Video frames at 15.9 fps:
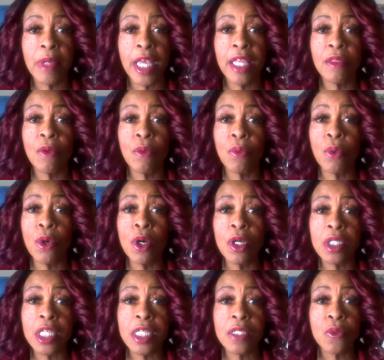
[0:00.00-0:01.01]
and the
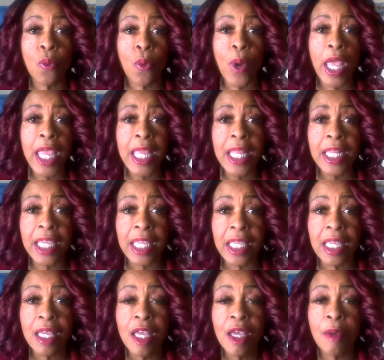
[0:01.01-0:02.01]
world is
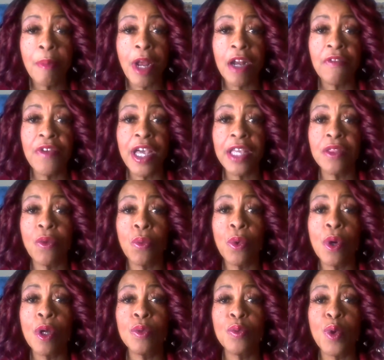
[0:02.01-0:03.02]
waiting Matter of fact, the
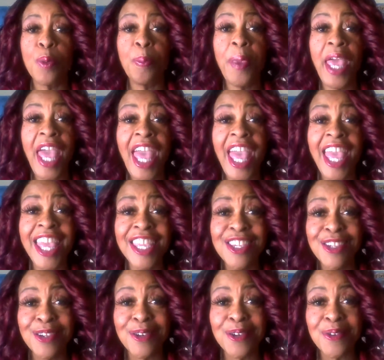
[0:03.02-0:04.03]
world will pay
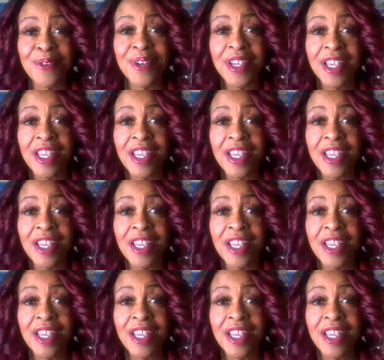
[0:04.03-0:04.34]
you